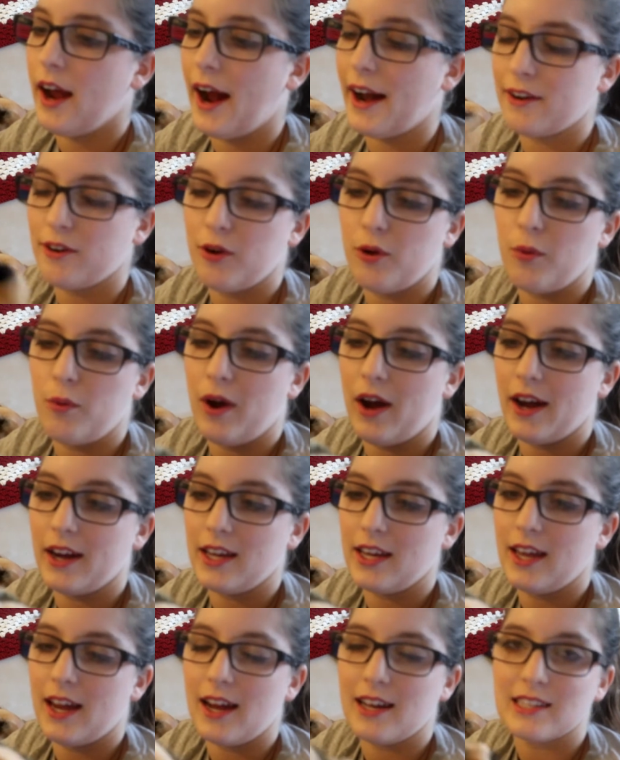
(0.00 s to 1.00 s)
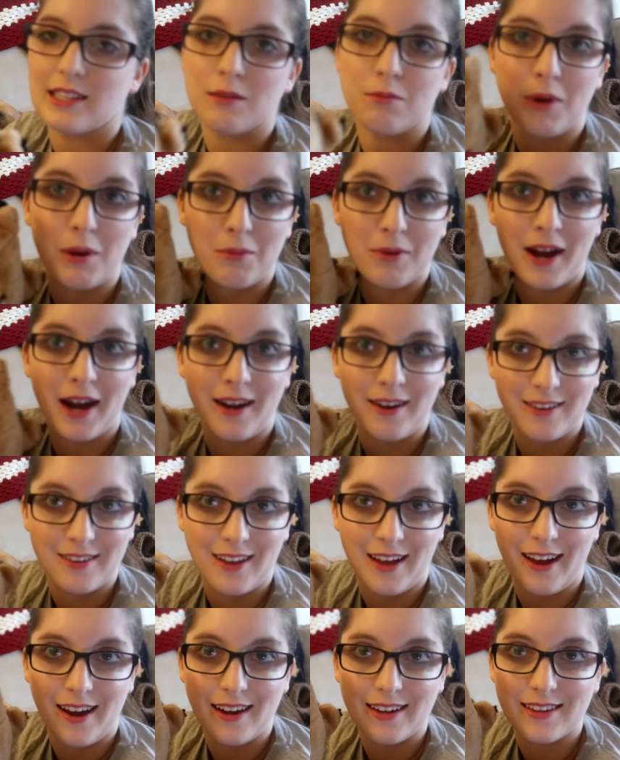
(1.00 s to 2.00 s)
I don't know why he has it, but I'm kind of
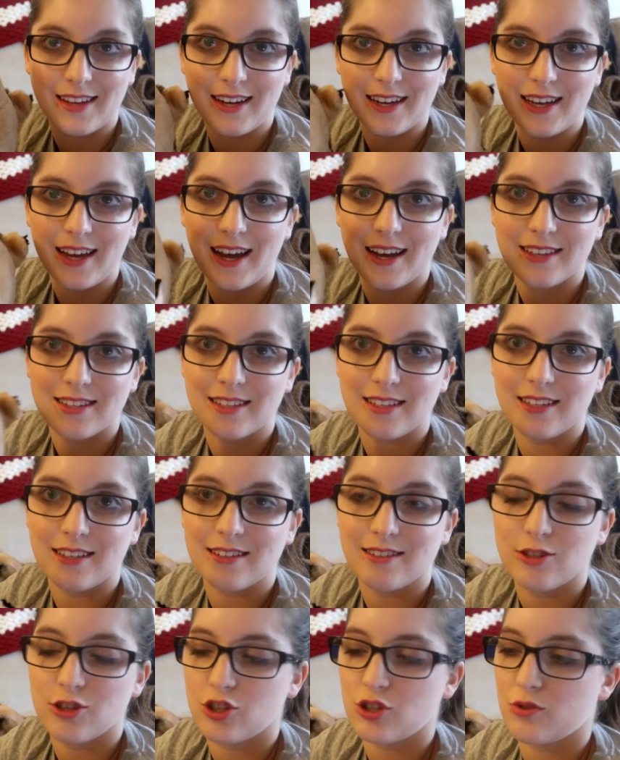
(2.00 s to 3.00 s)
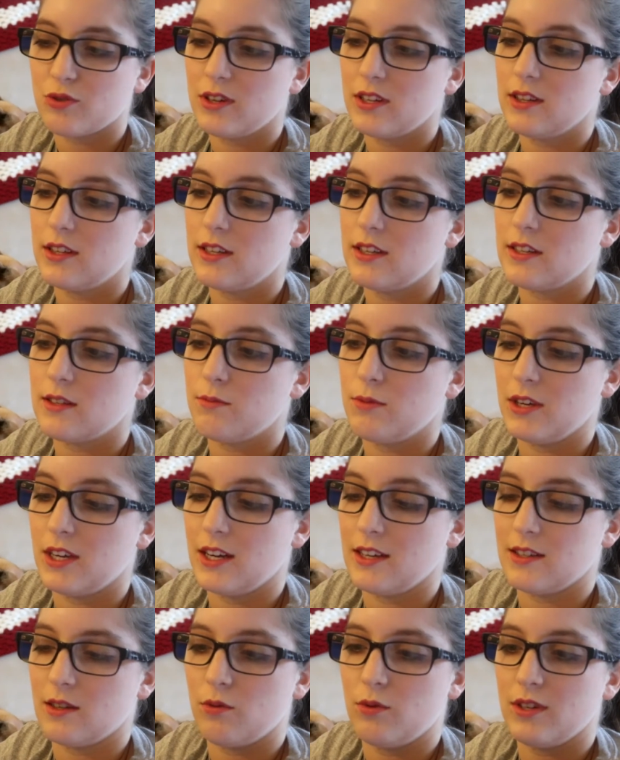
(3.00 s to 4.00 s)
glad that he hasn't destroyed this,
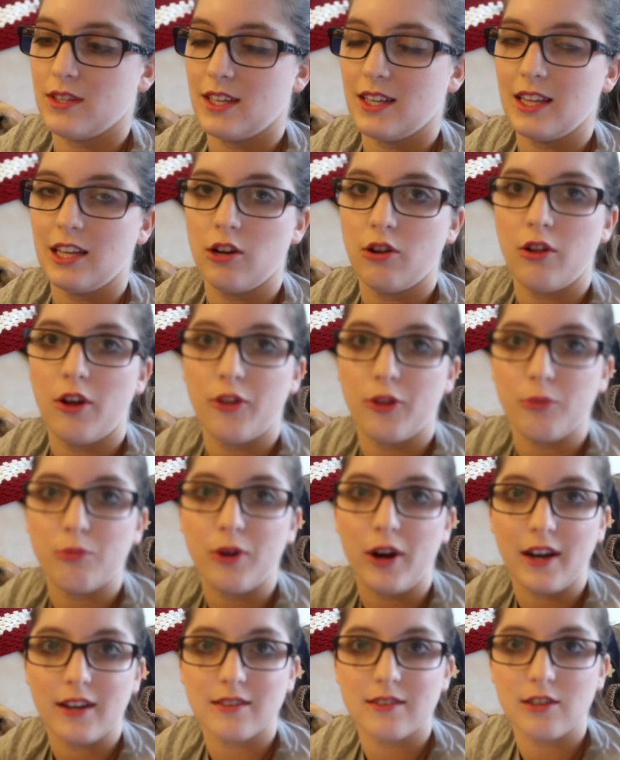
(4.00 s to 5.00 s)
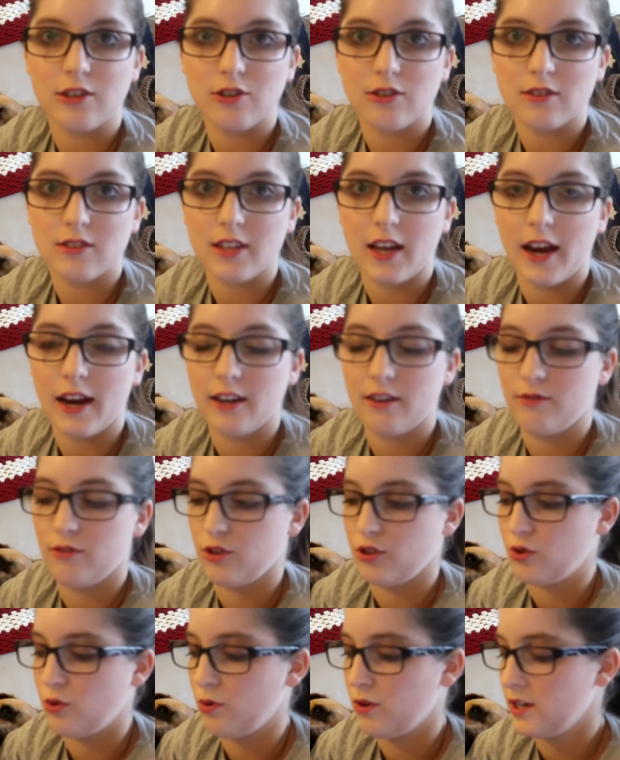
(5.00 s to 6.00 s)
because it was a little on the pricier side of
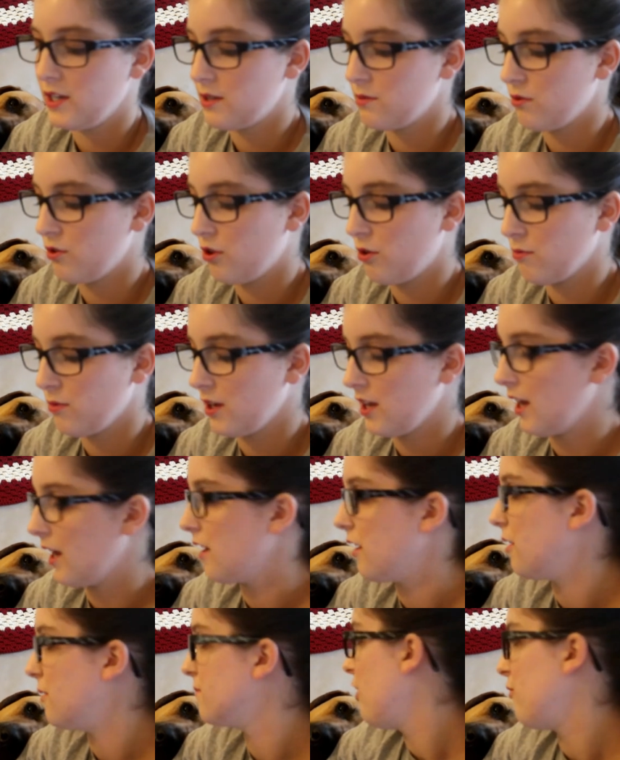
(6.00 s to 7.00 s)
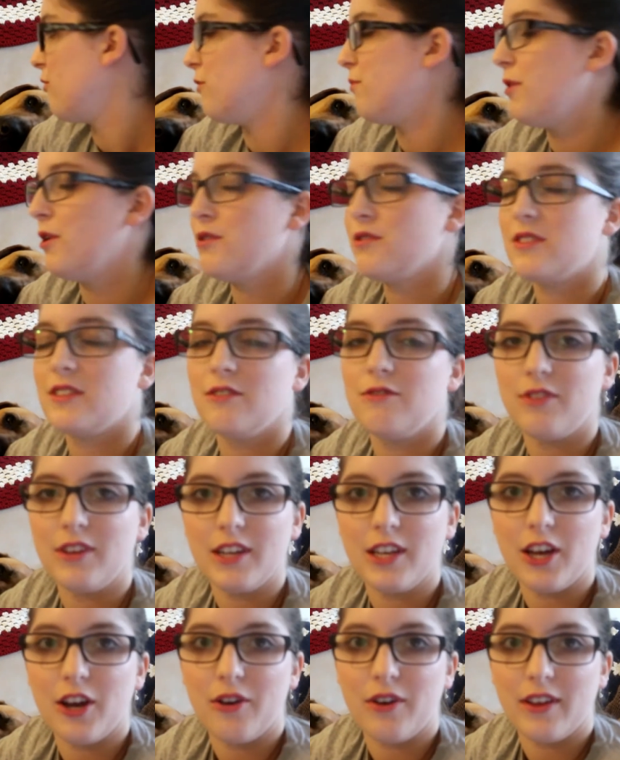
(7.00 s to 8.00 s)
the toys we normally get him. We'll post a
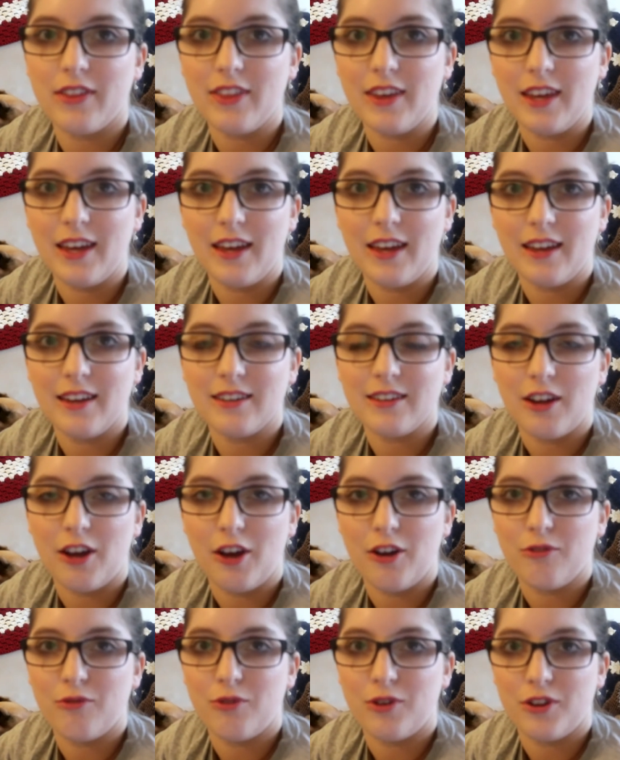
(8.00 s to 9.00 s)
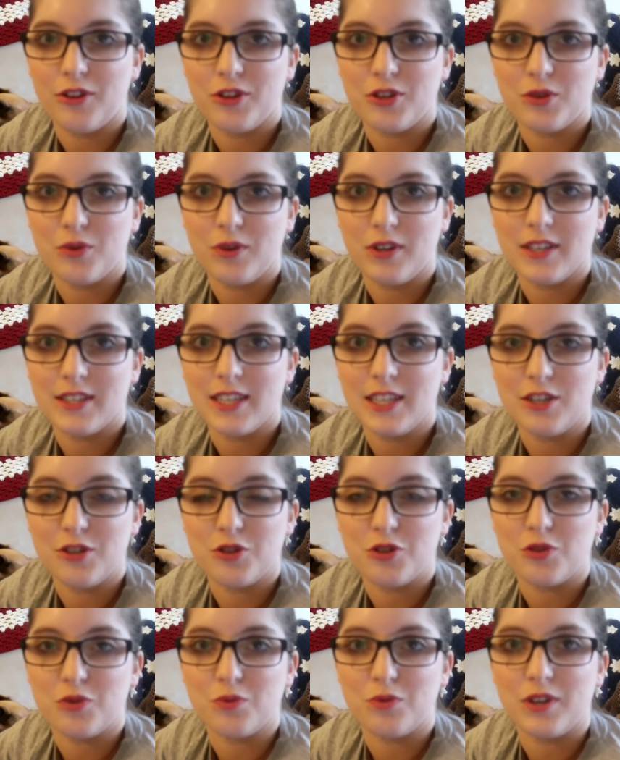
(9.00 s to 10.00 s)
video at the end of one of the toys he
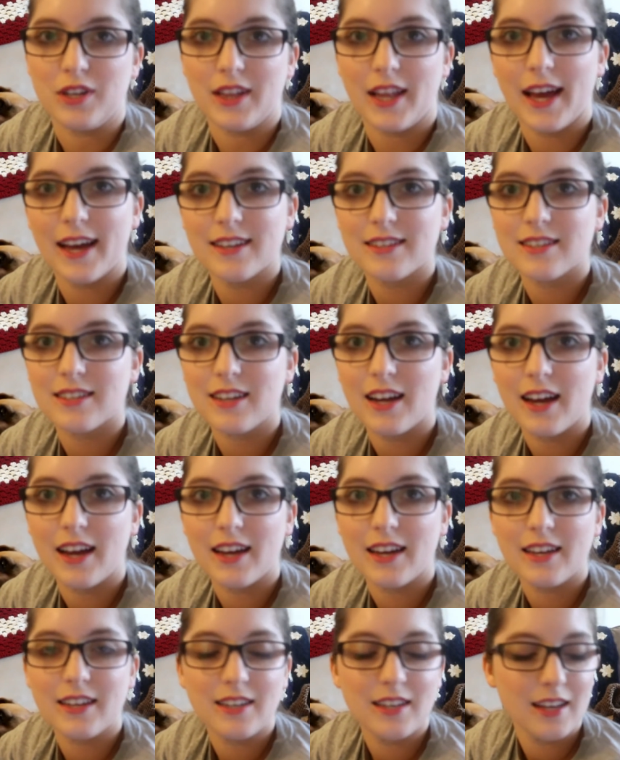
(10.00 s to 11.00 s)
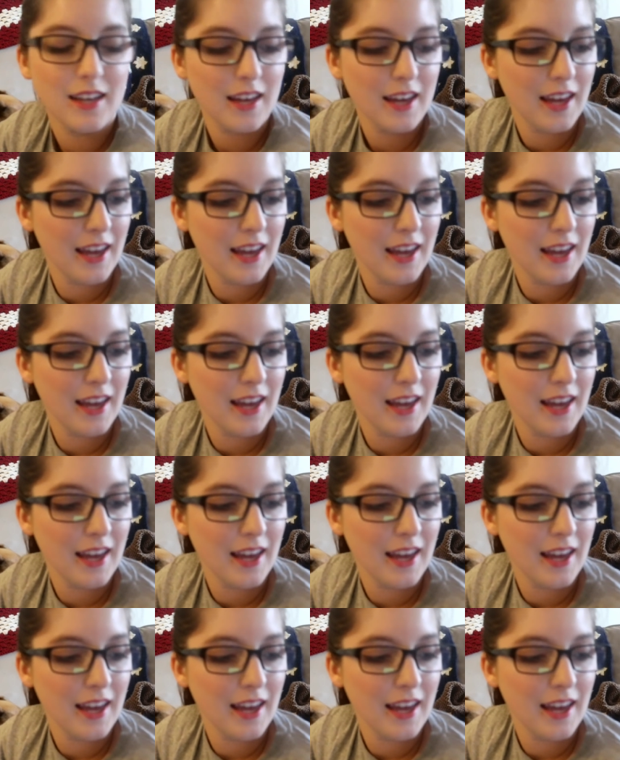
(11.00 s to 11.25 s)
destroyed last night,